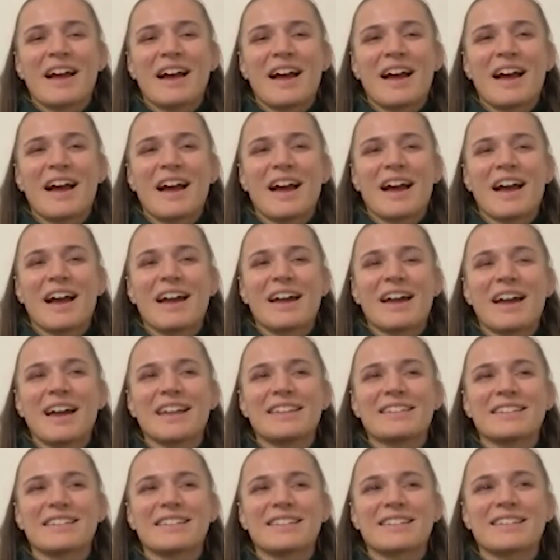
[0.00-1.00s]

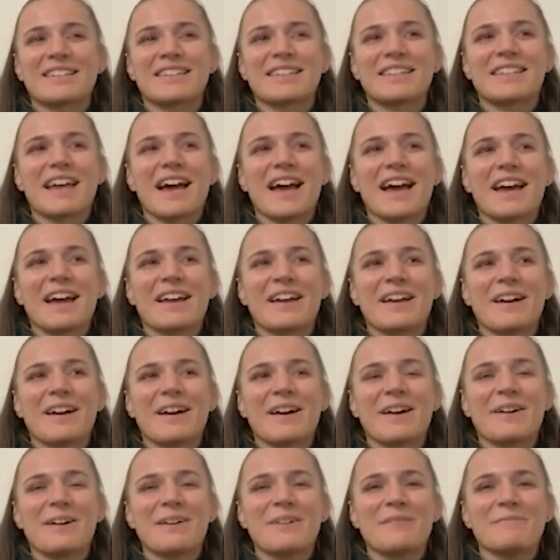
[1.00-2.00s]
I did see that.
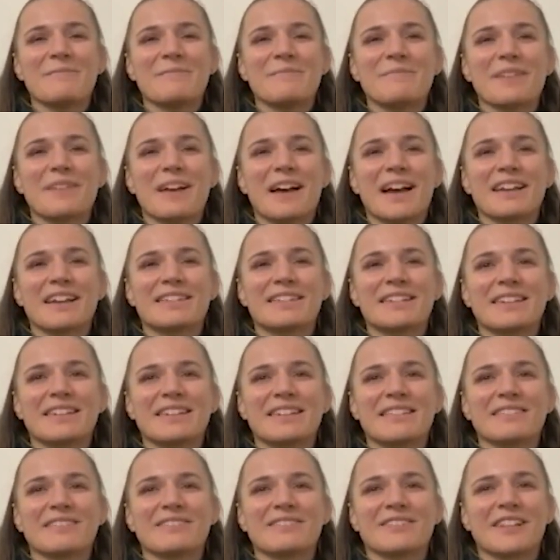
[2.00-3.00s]
I
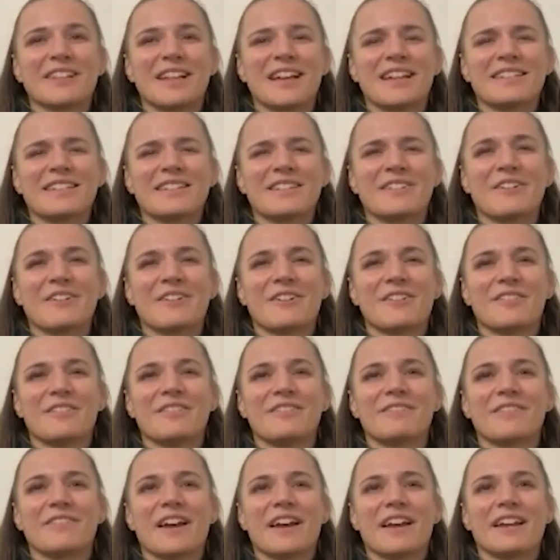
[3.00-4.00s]
didn't realize it at all in
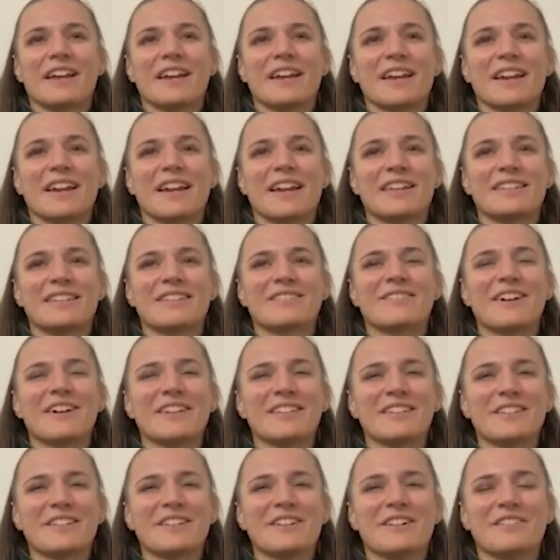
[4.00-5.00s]
the fight, and I did
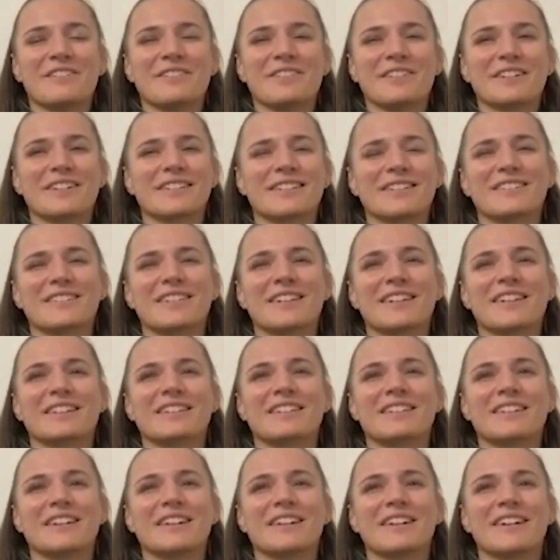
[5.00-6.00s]
watch it over because I was kind of
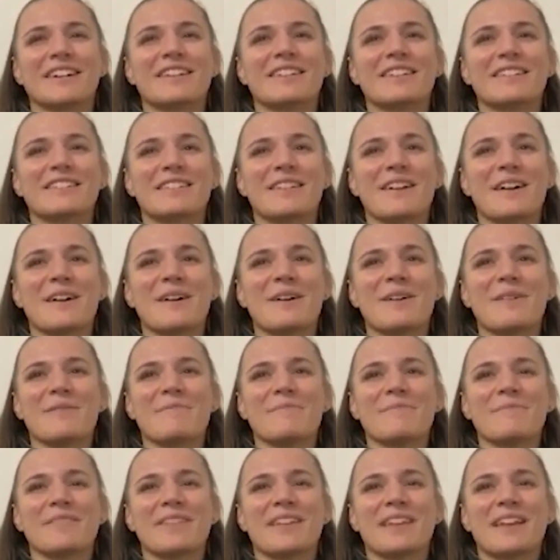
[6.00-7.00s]
curious.
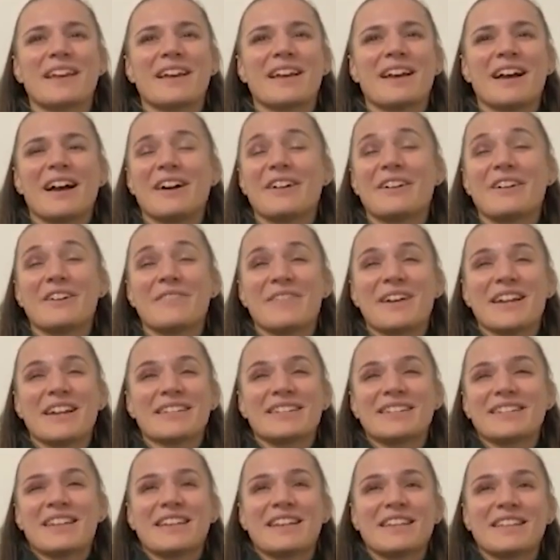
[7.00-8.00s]
I don't know, it might
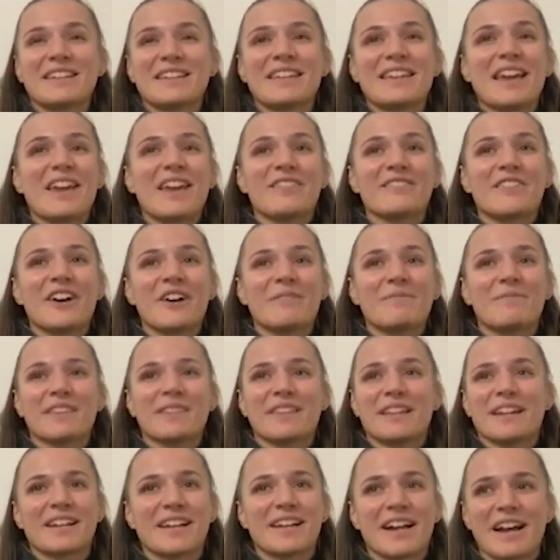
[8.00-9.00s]
have slightly came up.
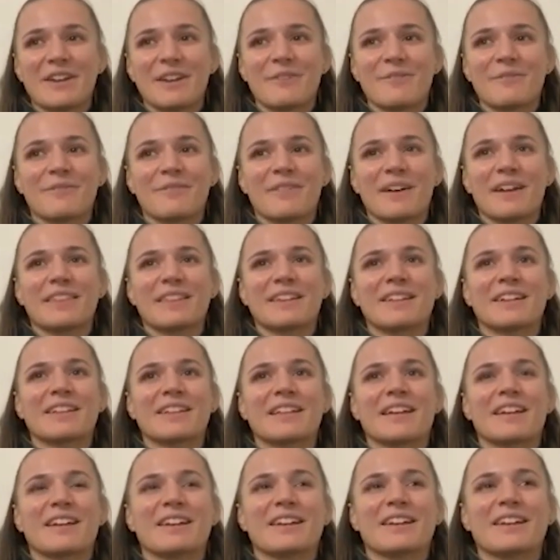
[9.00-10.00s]
Then it kind of, I think
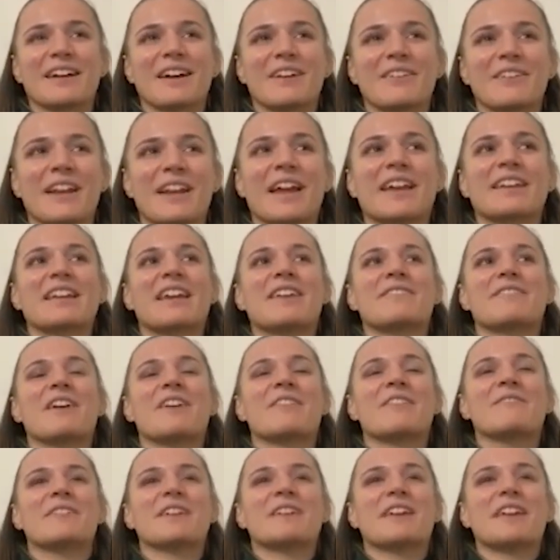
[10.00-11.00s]
like when I came
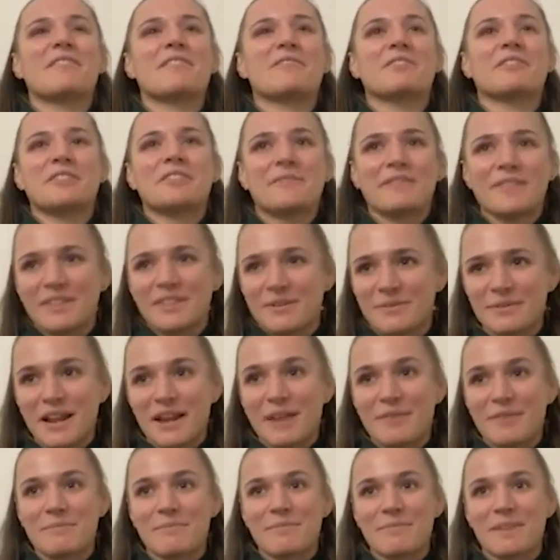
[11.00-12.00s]
up, it came up a little bit. Then when
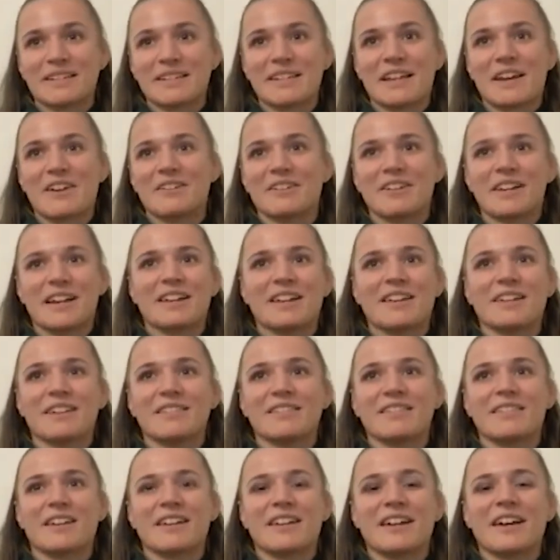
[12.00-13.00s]
I went back down, it kind
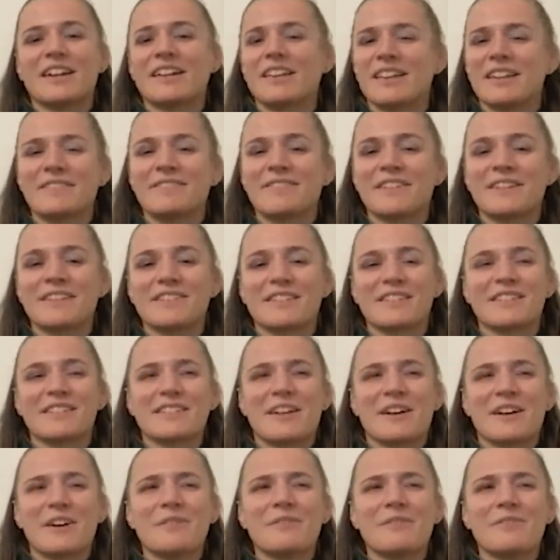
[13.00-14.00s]
of like fixed
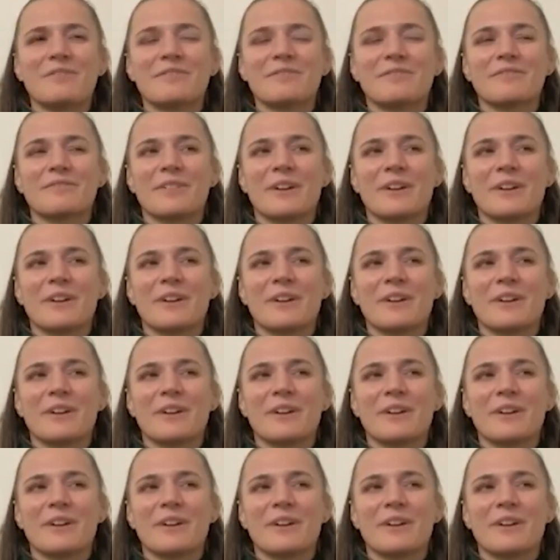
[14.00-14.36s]
itself.